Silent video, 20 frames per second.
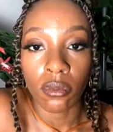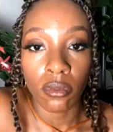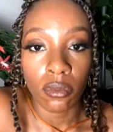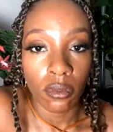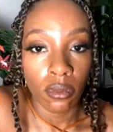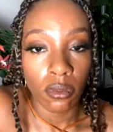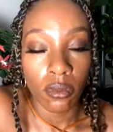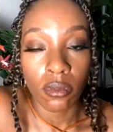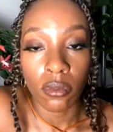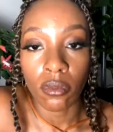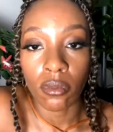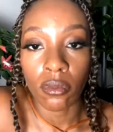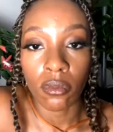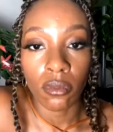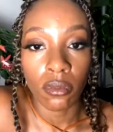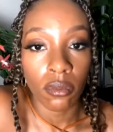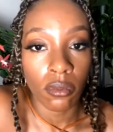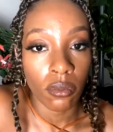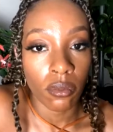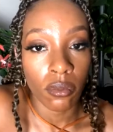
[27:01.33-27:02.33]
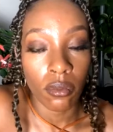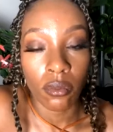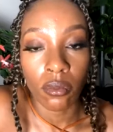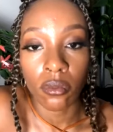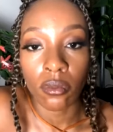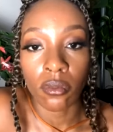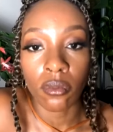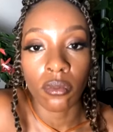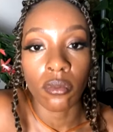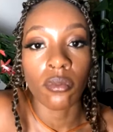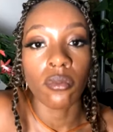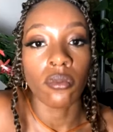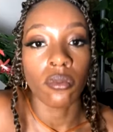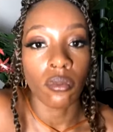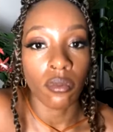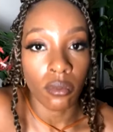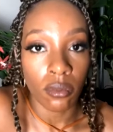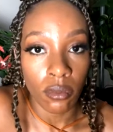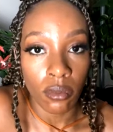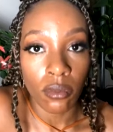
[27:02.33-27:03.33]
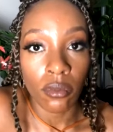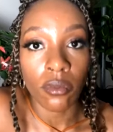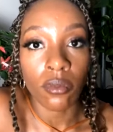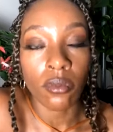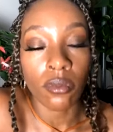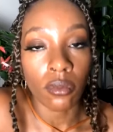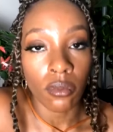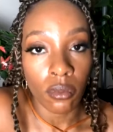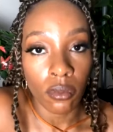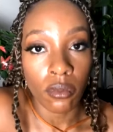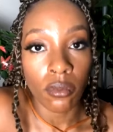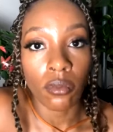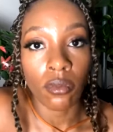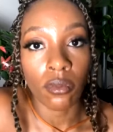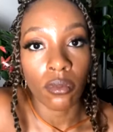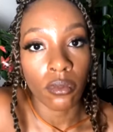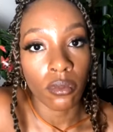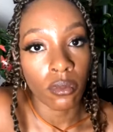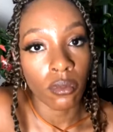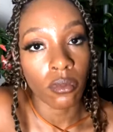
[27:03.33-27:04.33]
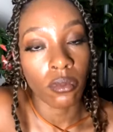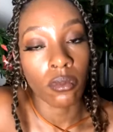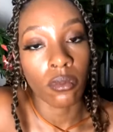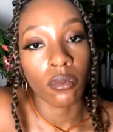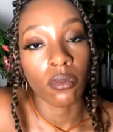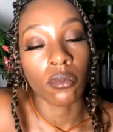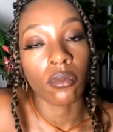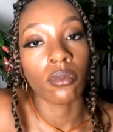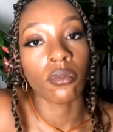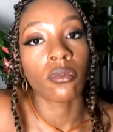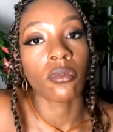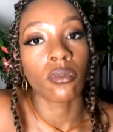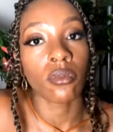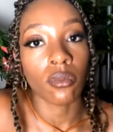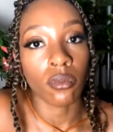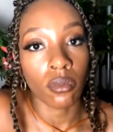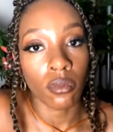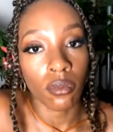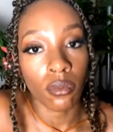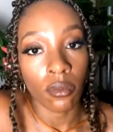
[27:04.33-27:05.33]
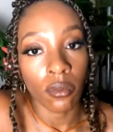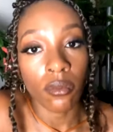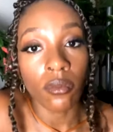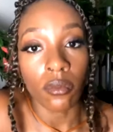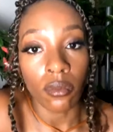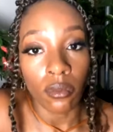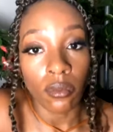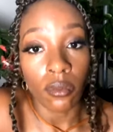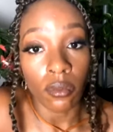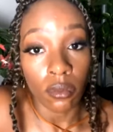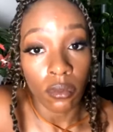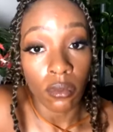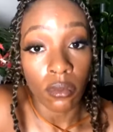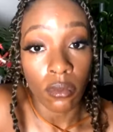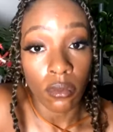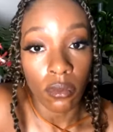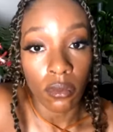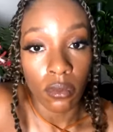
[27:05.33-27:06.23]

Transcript: (silent)